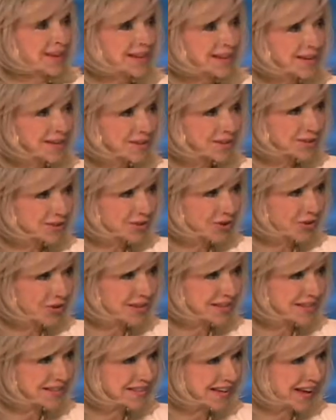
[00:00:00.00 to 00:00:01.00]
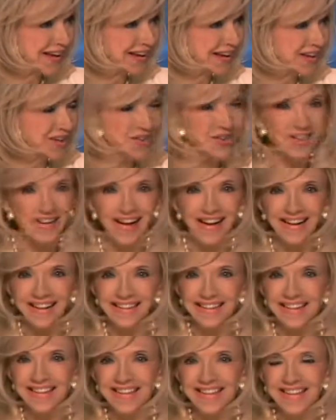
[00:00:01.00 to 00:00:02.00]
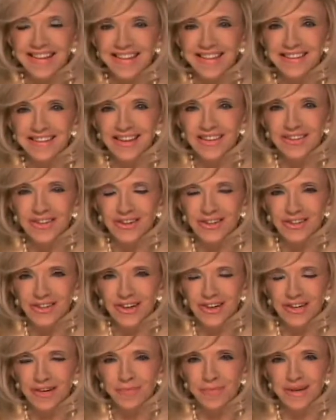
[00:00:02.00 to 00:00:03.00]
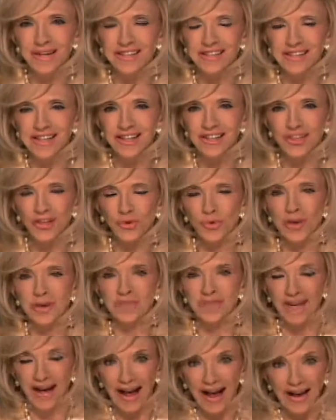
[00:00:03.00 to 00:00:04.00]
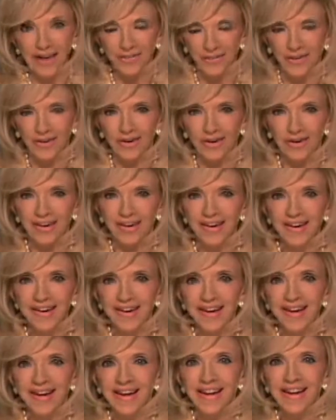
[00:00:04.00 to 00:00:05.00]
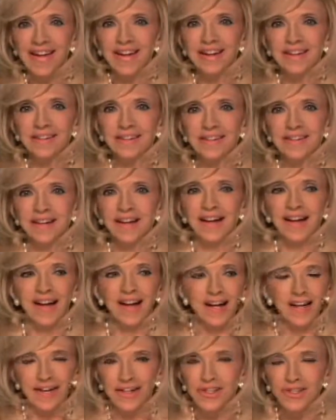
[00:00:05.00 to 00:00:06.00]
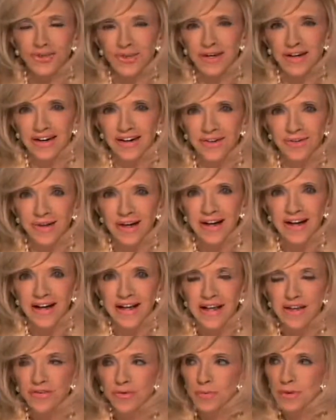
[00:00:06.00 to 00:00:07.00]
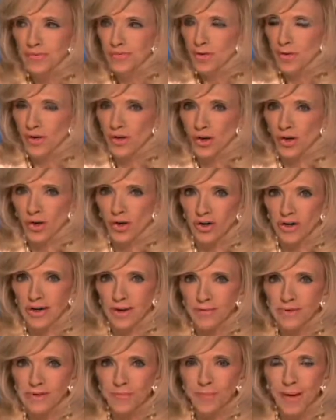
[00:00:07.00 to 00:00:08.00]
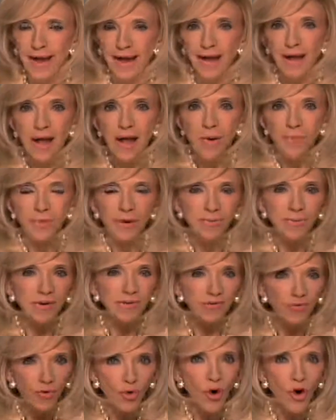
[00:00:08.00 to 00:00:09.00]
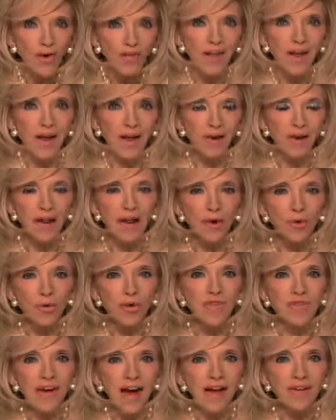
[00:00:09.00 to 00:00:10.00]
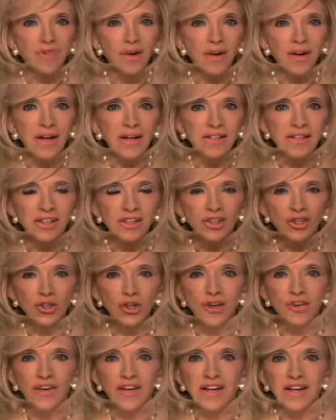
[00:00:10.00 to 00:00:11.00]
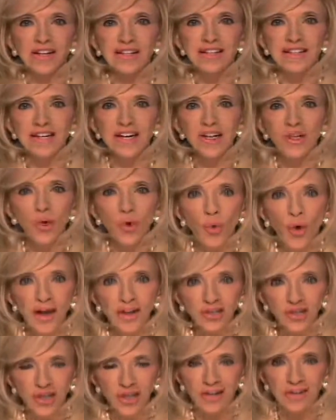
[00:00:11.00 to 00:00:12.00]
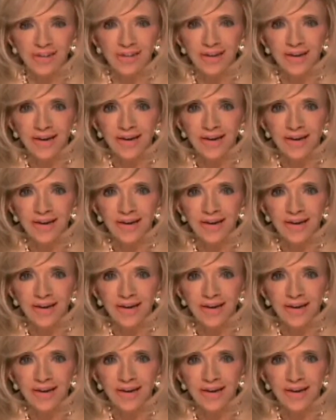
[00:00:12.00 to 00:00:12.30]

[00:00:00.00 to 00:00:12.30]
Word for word: And it's so exciting, Jack, to think that there's going to be such a revival in Israel even before the Lord comes back. But before that revival ends, it's sort of a continuation